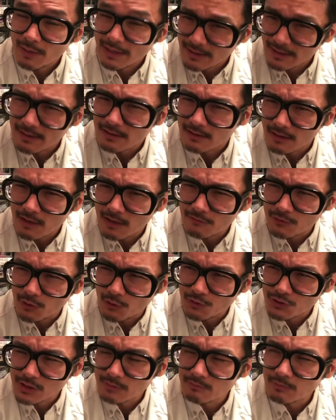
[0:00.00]
I did love
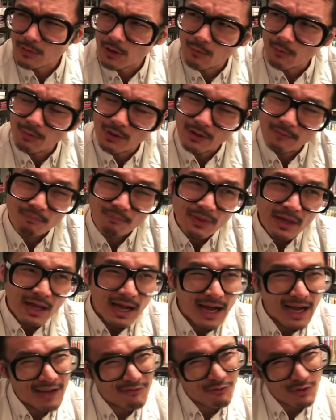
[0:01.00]
Yojimbo, but
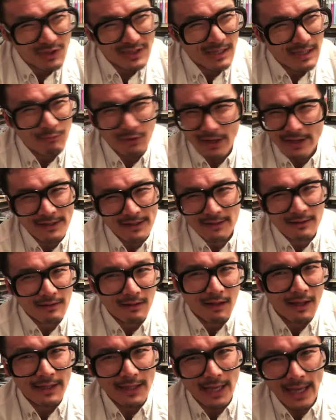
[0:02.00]
uh, for example, I didn't
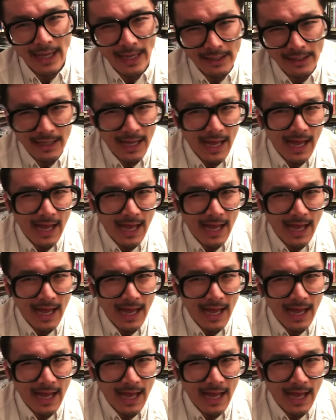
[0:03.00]
like Eight and a